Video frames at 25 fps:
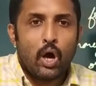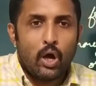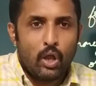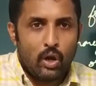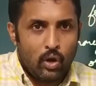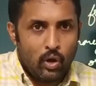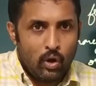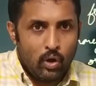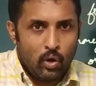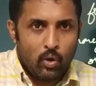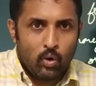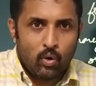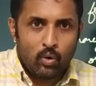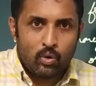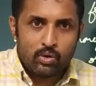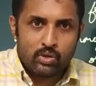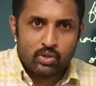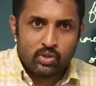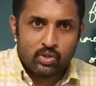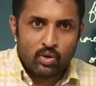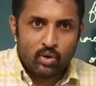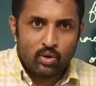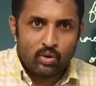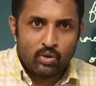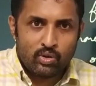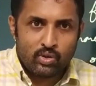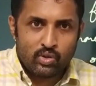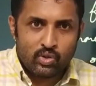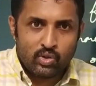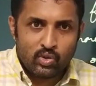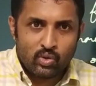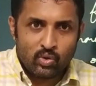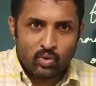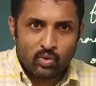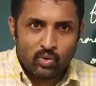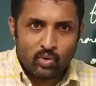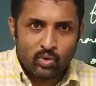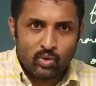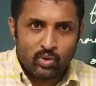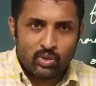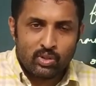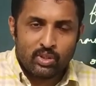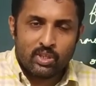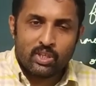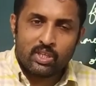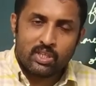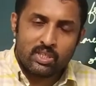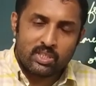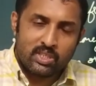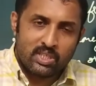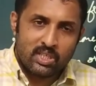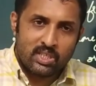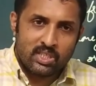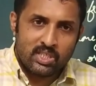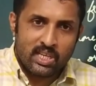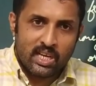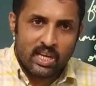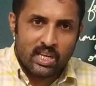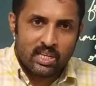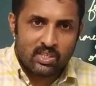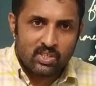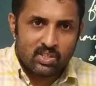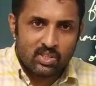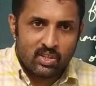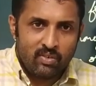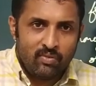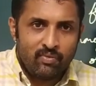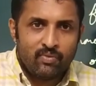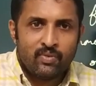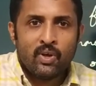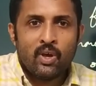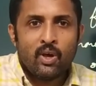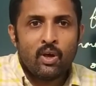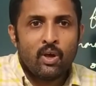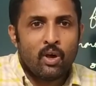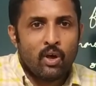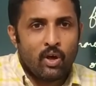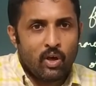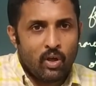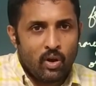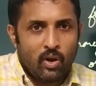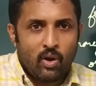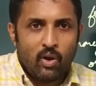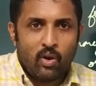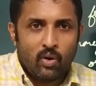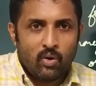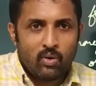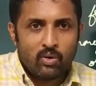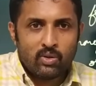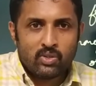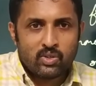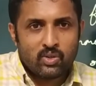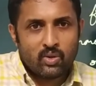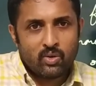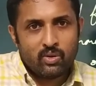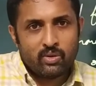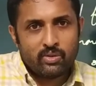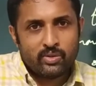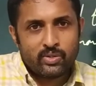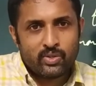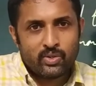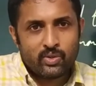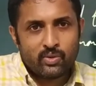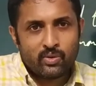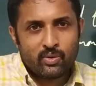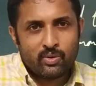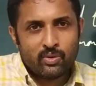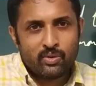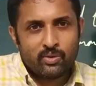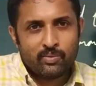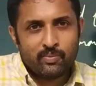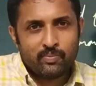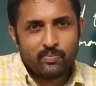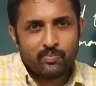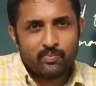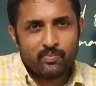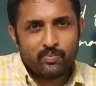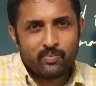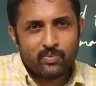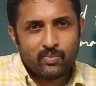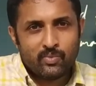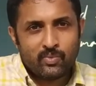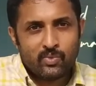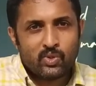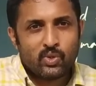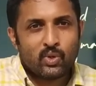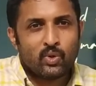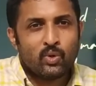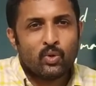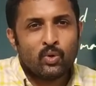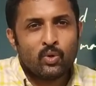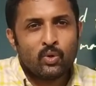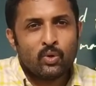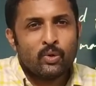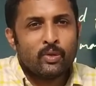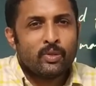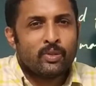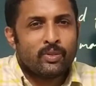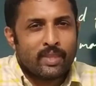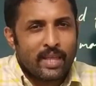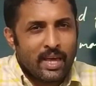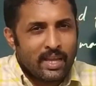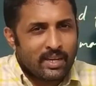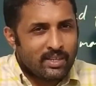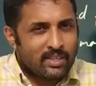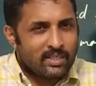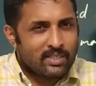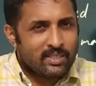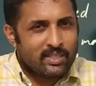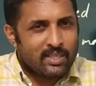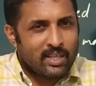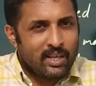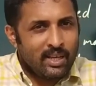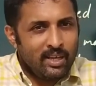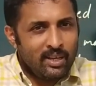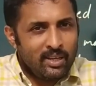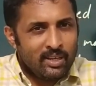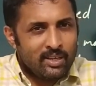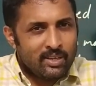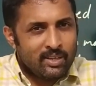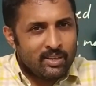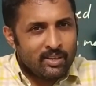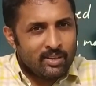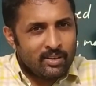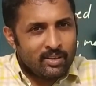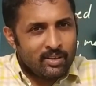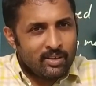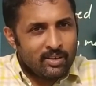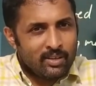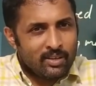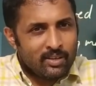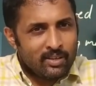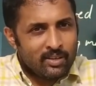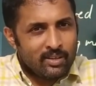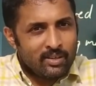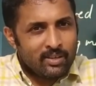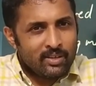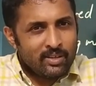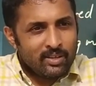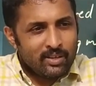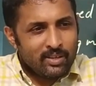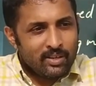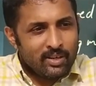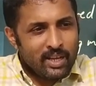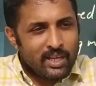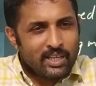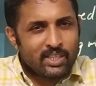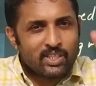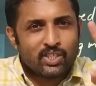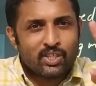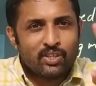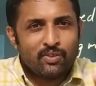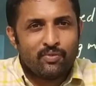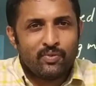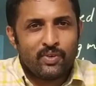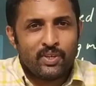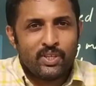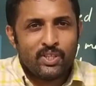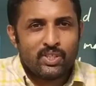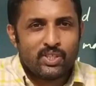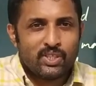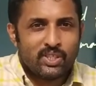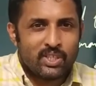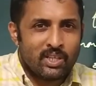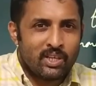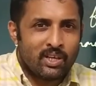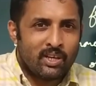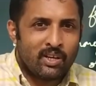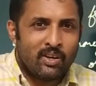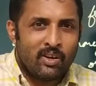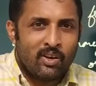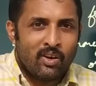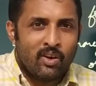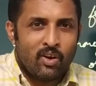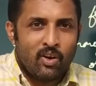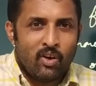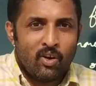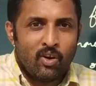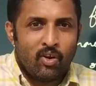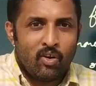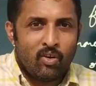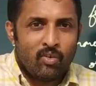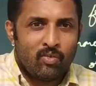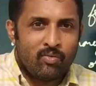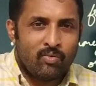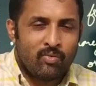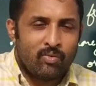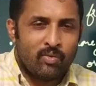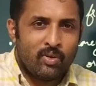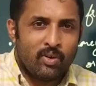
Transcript: loss also. There is a chance of loss also. So that is the next feature of